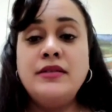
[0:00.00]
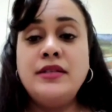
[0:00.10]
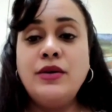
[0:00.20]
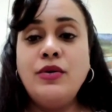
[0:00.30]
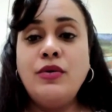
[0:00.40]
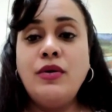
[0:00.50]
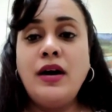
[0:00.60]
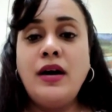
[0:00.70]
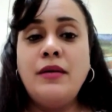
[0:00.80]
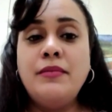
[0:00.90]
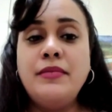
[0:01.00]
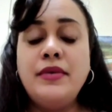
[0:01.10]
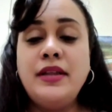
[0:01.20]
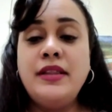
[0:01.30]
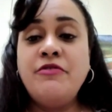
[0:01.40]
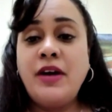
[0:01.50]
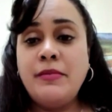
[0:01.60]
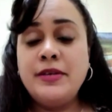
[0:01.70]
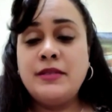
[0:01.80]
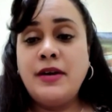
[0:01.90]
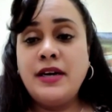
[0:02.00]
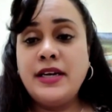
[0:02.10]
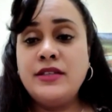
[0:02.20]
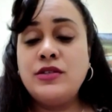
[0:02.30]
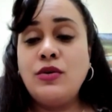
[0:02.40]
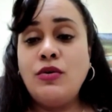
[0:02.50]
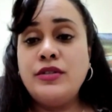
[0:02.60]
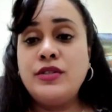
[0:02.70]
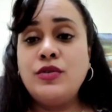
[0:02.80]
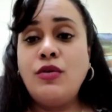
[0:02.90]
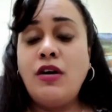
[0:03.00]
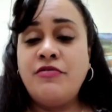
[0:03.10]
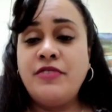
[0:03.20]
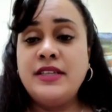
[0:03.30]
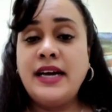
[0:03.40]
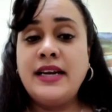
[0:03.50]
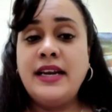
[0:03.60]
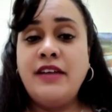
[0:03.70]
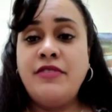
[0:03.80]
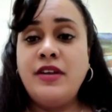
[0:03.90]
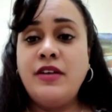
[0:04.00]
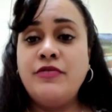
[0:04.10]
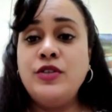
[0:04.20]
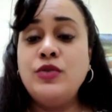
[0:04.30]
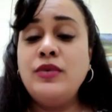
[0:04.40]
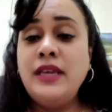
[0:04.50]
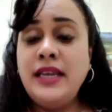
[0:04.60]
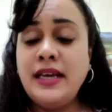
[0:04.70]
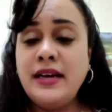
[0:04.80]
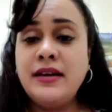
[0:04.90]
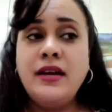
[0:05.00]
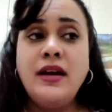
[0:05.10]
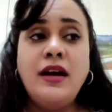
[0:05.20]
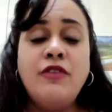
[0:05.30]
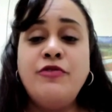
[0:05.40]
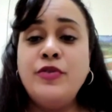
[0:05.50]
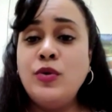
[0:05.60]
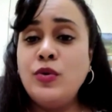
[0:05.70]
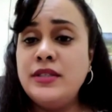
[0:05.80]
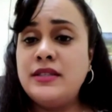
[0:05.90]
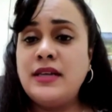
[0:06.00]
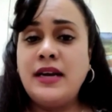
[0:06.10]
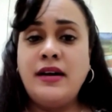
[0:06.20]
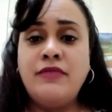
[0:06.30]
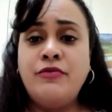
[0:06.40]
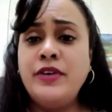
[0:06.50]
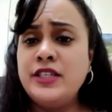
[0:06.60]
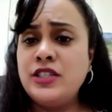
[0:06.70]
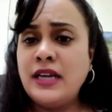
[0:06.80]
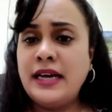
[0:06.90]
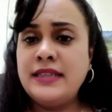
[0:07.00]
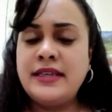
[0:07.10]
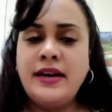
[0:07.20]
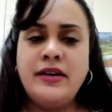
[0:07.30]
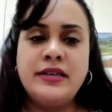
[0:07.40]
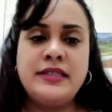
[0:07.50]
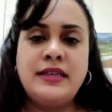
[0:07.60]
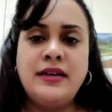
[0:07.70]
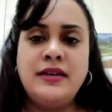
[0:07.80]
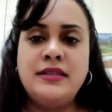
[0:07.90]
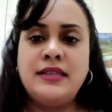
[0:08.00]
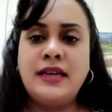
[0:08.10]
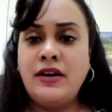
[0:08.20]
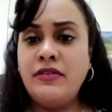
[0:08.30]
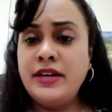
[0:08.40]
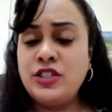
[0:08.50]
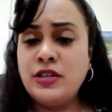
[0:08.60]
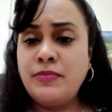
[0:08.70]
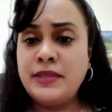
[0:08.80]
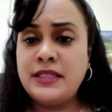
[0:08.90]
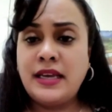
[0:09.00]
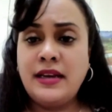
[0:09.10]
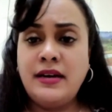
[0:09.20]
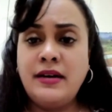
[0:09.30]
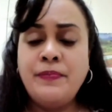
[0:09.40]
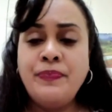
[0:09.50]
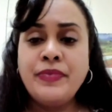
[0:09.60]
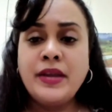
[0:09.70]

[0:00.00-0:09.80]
So um, the farmers markets also offer that level of unique foods that are rich in antioxidants, that are rich in particular